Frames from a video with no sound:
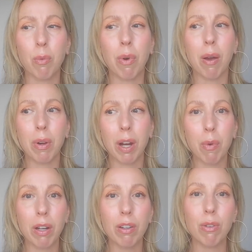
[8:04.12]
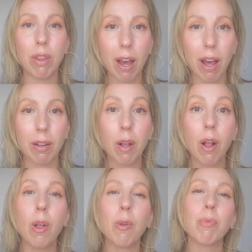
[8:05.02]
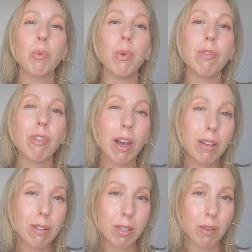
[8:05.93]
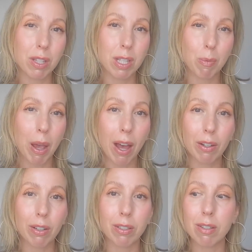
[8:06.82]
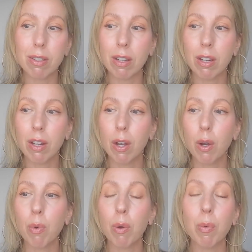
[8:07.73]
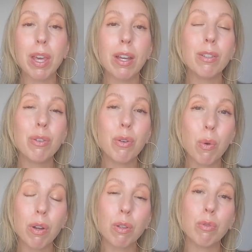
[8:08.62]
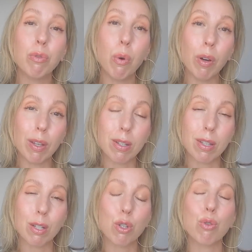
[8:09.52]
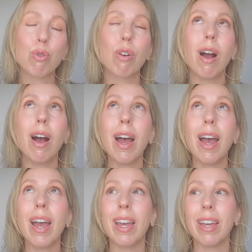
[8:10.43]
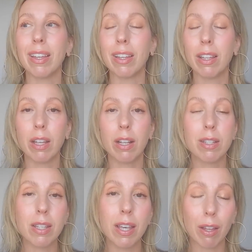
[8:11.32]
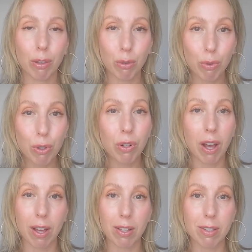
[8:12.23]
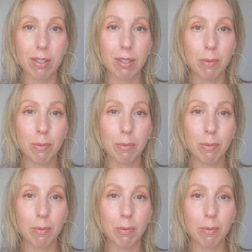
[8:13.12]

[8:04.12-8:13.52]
Why would I want to do that? We find ourselves in these patterns where we ignore the voice that's trying to get through to us.